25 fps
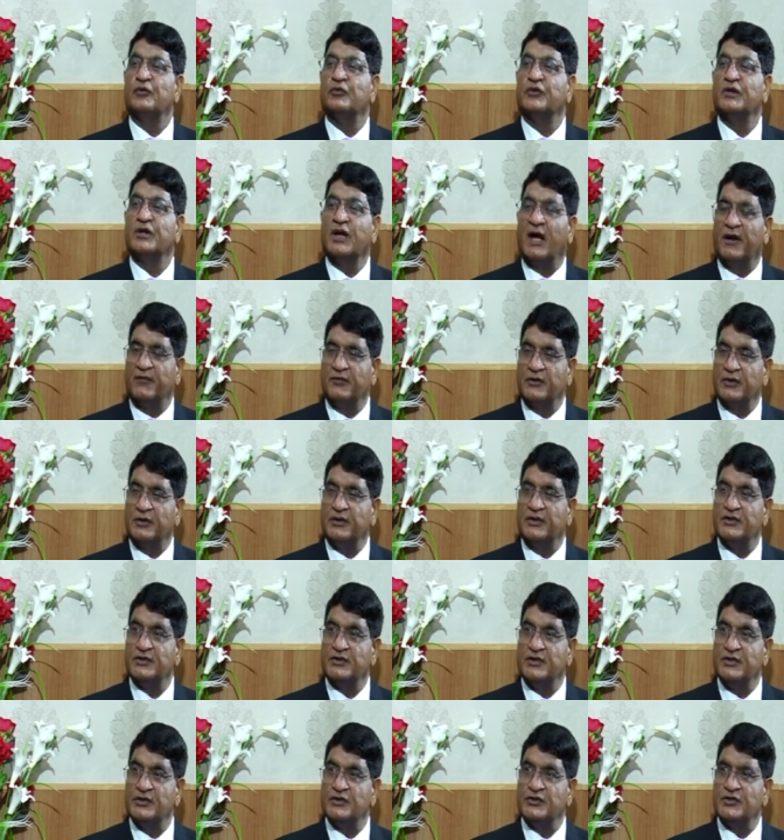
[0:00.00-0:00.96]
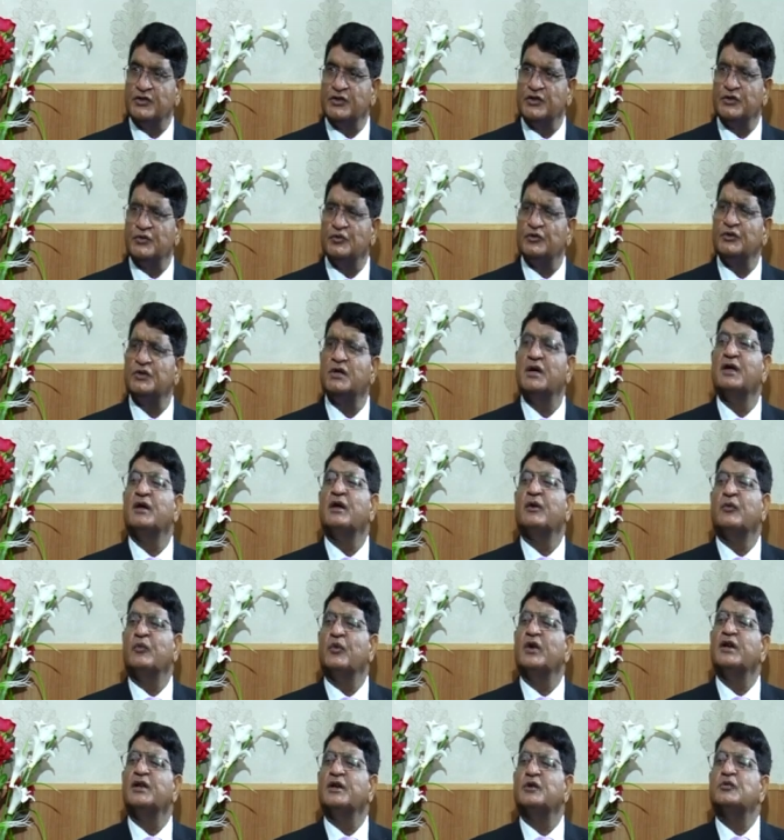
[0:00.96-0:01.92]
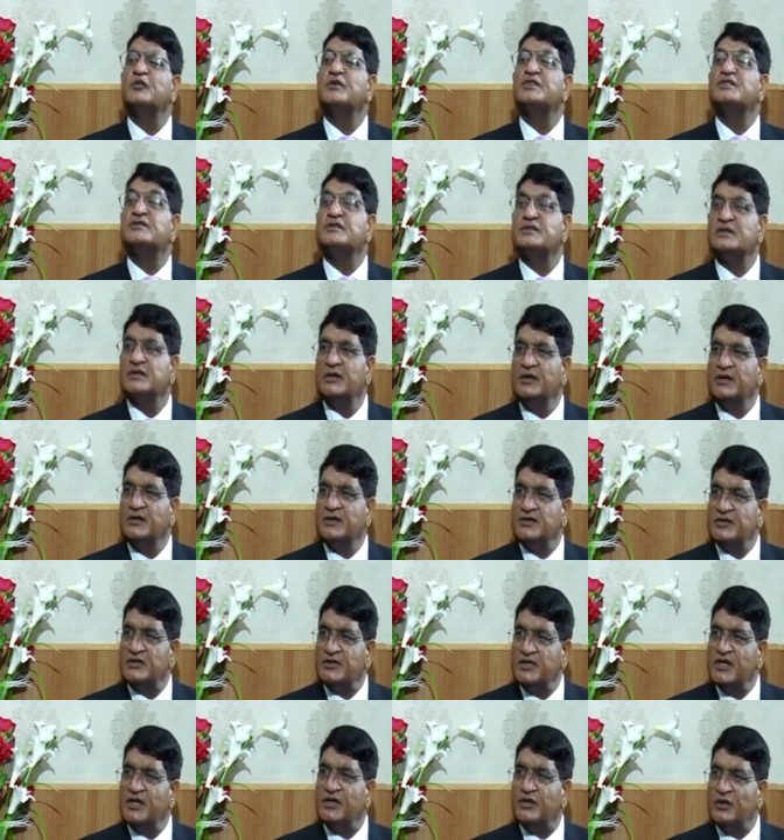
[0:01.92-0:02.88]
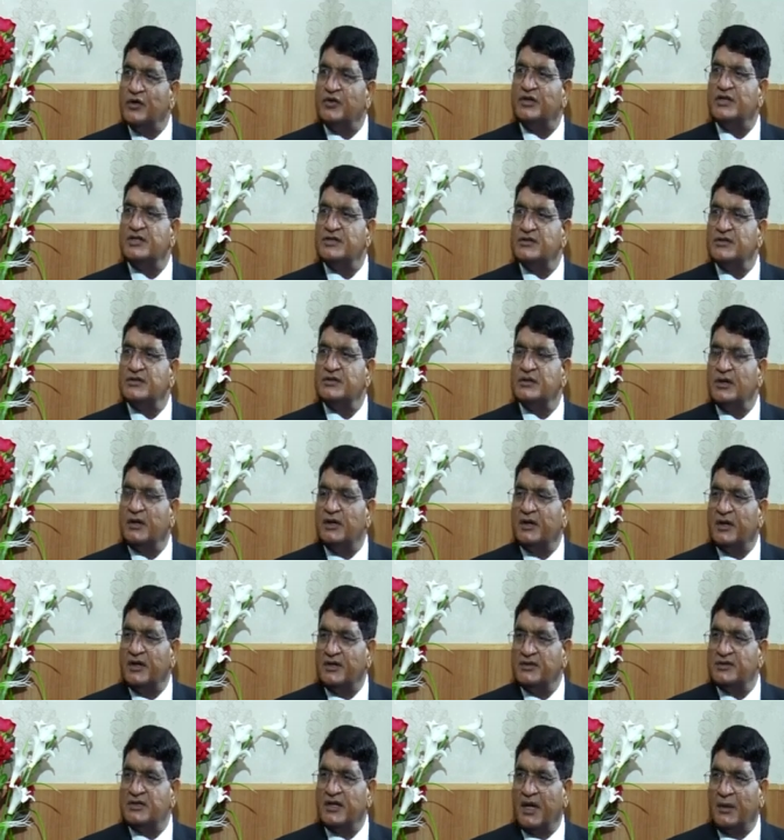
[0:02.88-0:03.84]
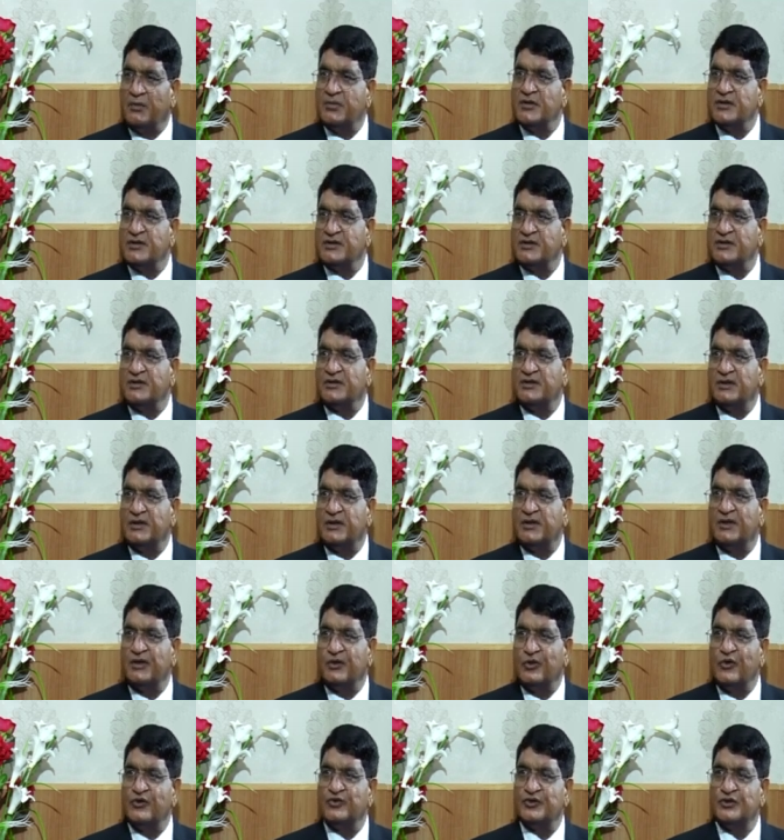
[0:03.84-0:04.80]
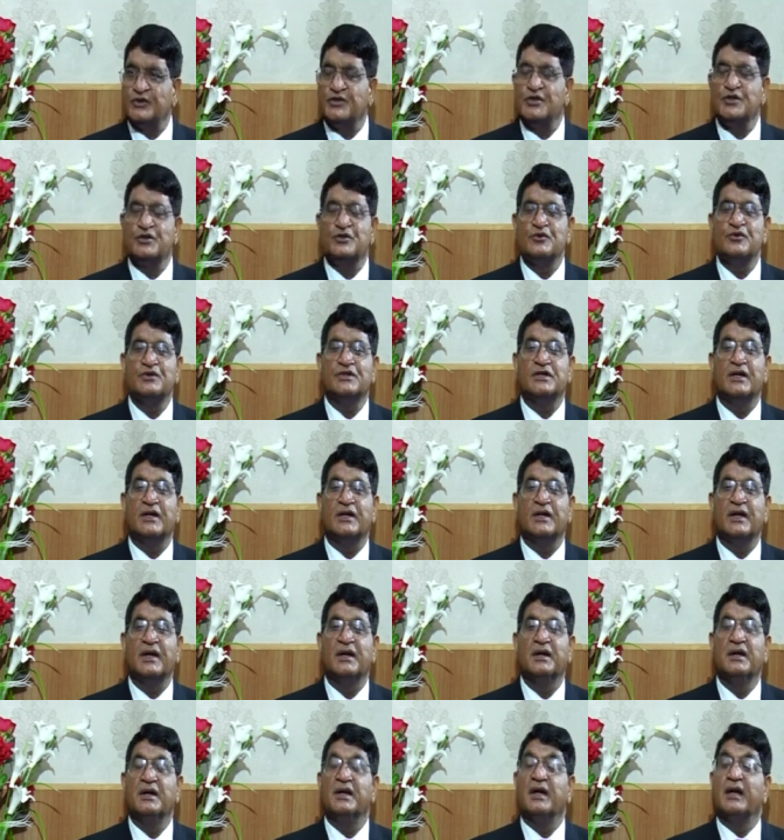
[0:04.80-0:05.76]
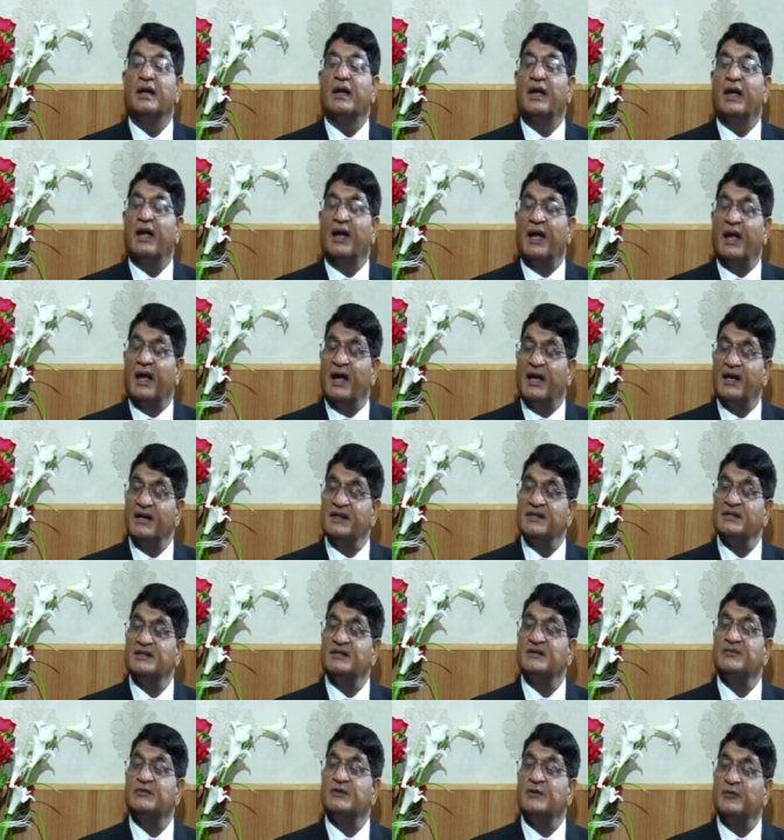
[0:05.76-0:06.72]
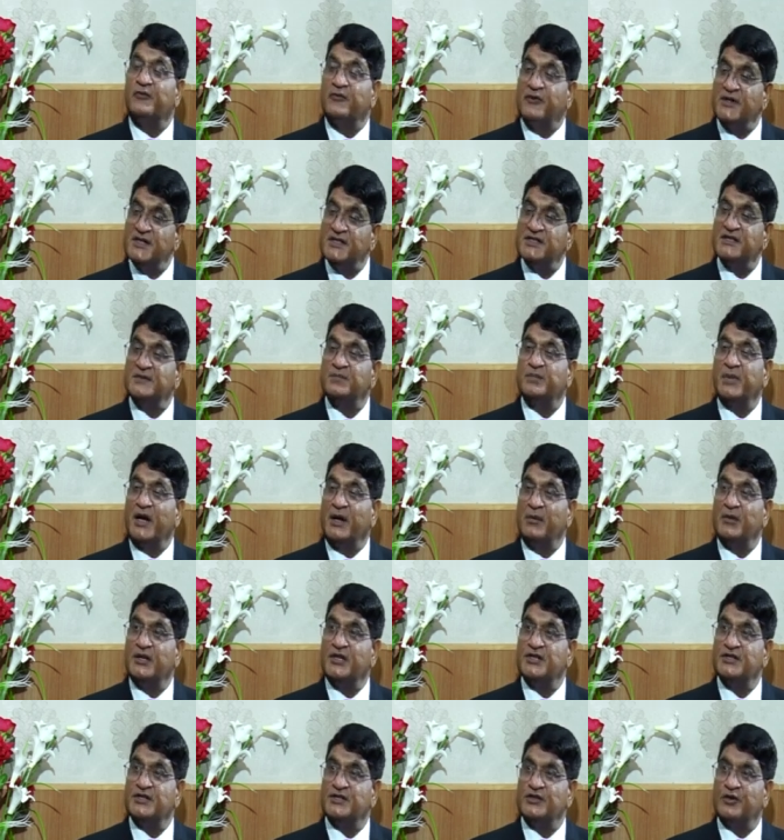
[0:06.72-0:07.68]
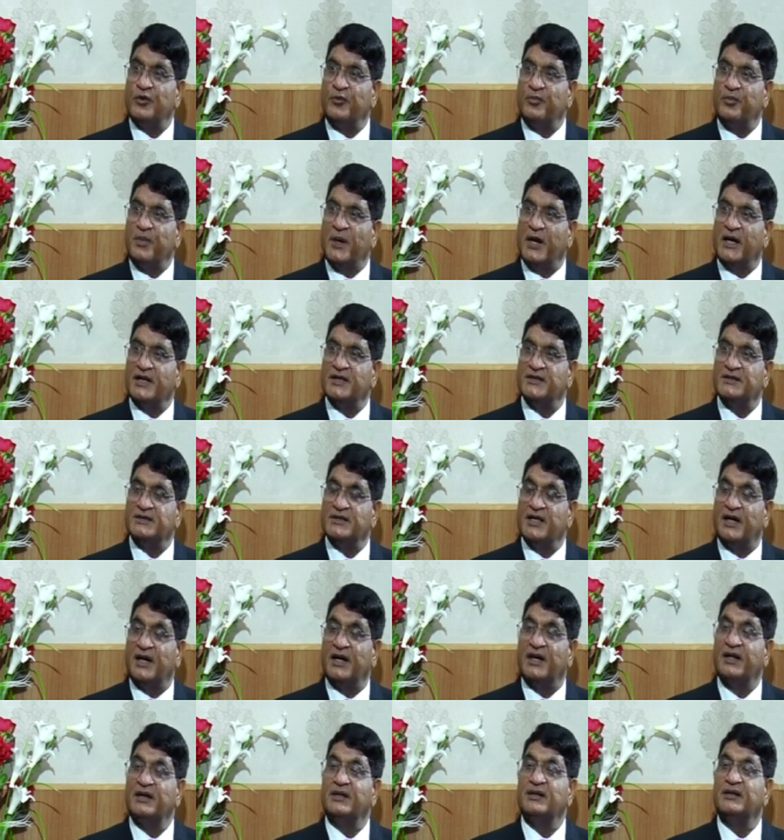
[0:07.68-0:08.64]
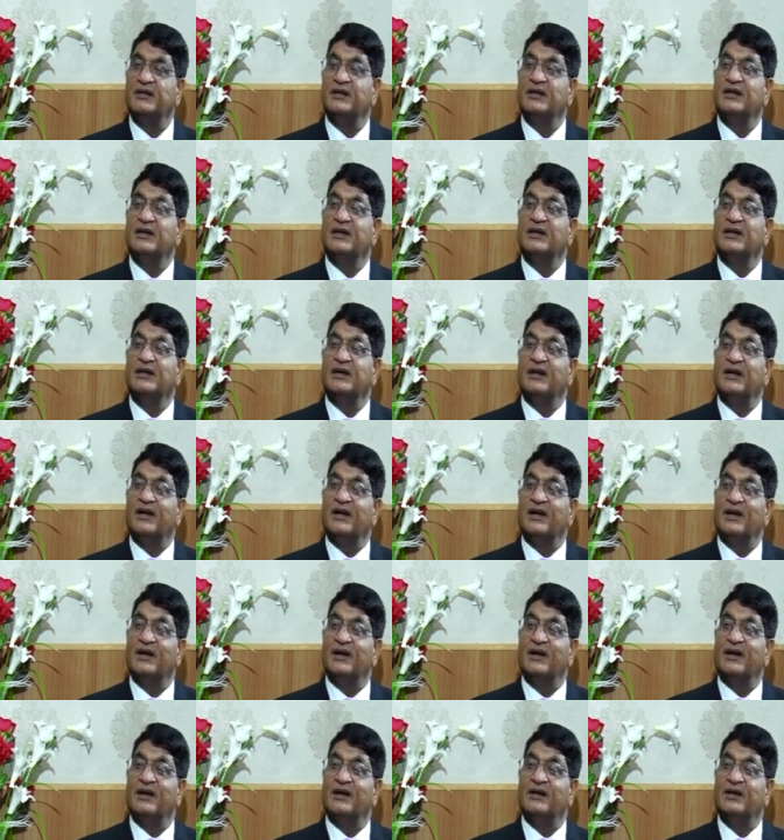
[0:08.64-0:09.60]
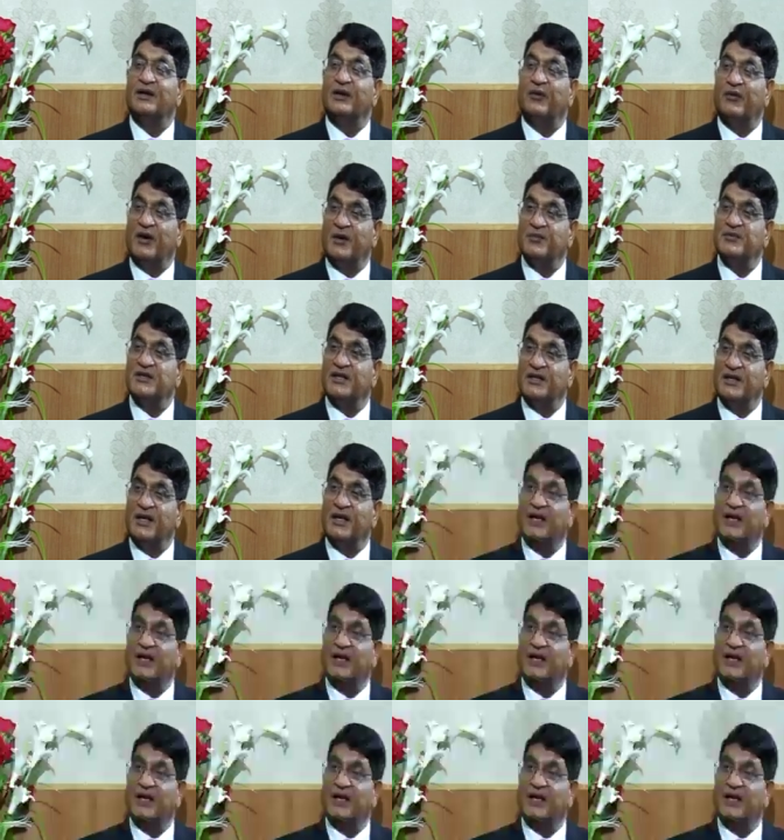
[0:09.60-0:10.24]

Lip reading: looking after this institute when it was still not established constitutionally. And the first Prime Minister of Pakistan, Nawabzada